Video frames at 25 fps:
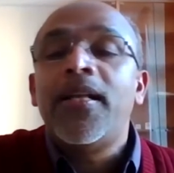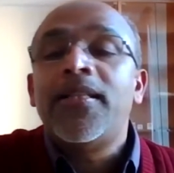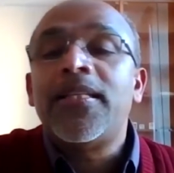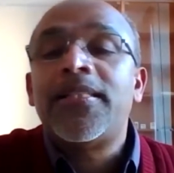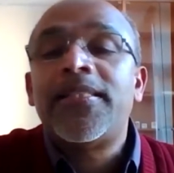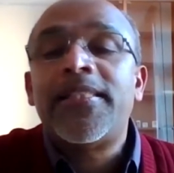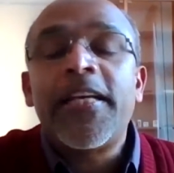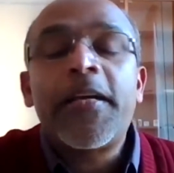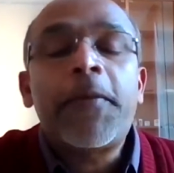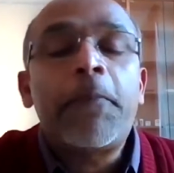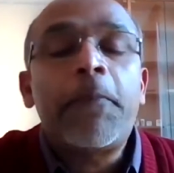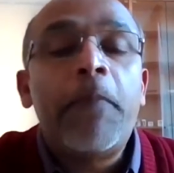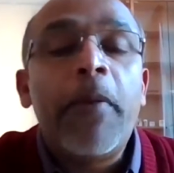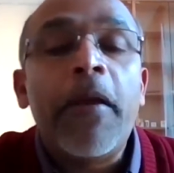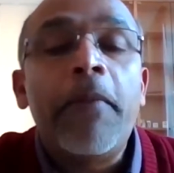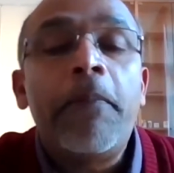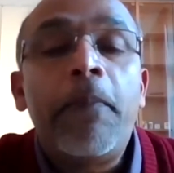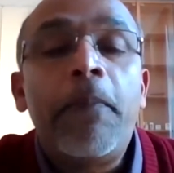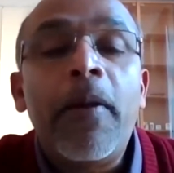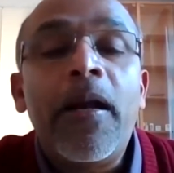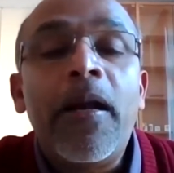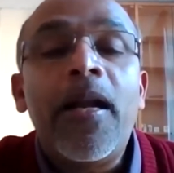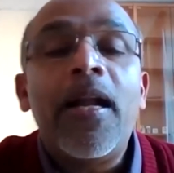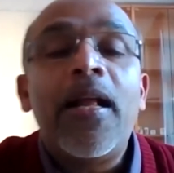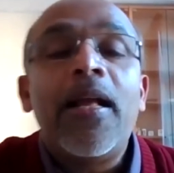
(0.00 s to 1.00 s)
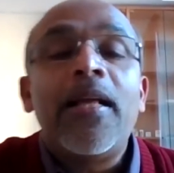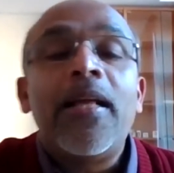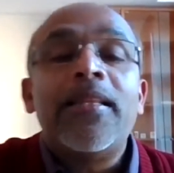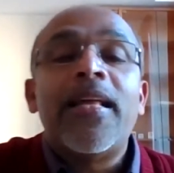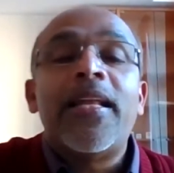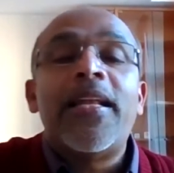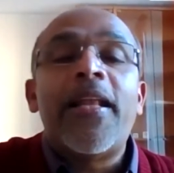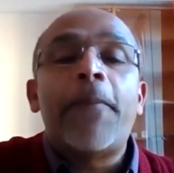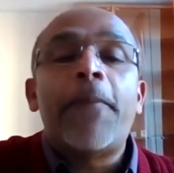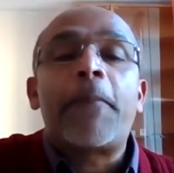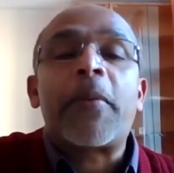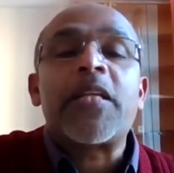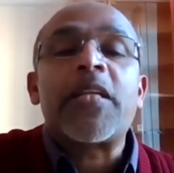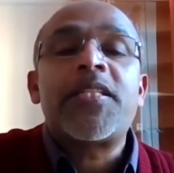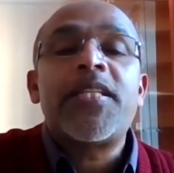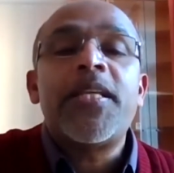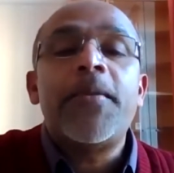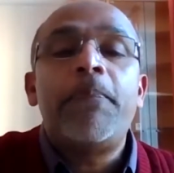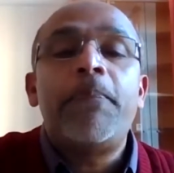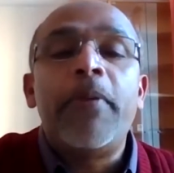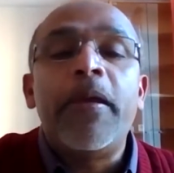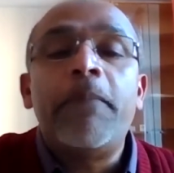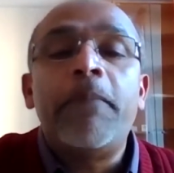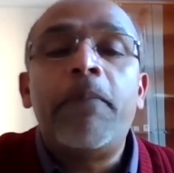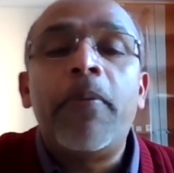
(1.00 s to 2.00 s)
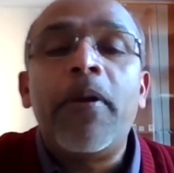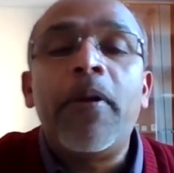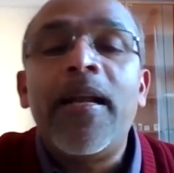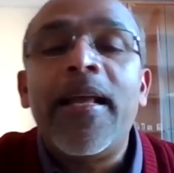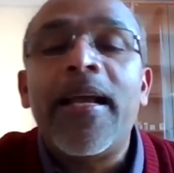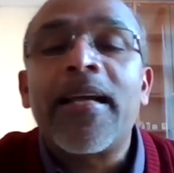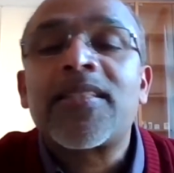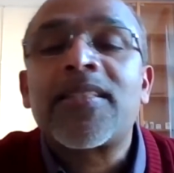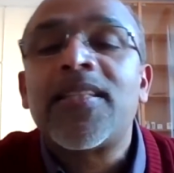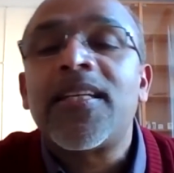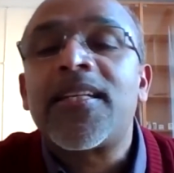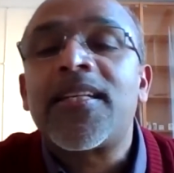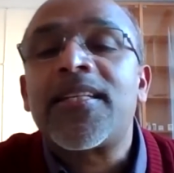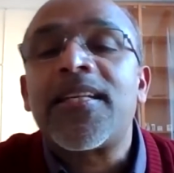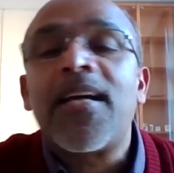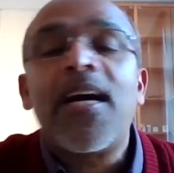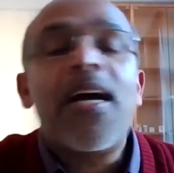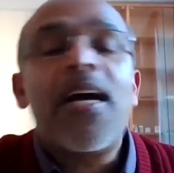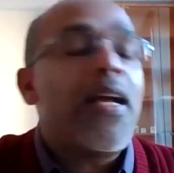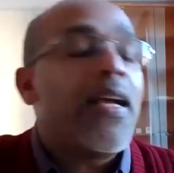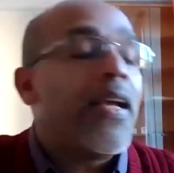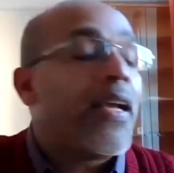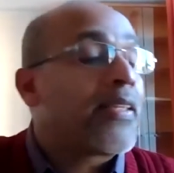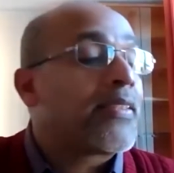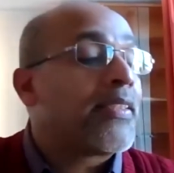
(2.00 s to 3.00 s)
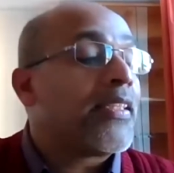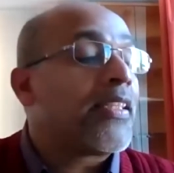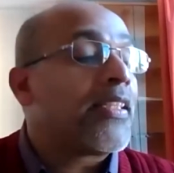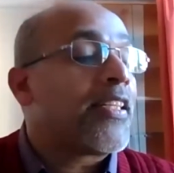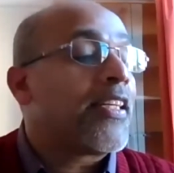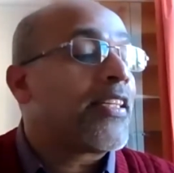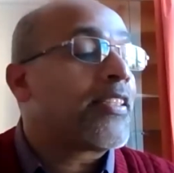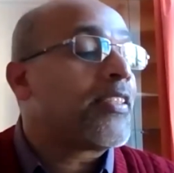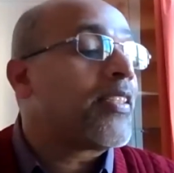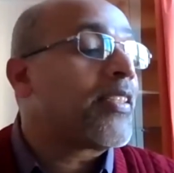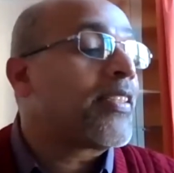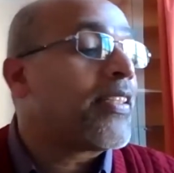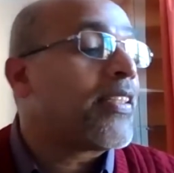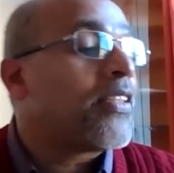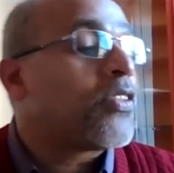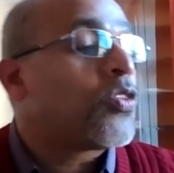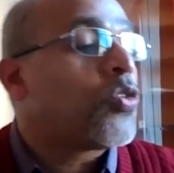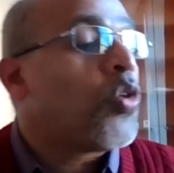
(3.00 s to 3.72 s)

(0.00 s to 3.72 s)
the sick people, the leprosy people, etc., etc., etc.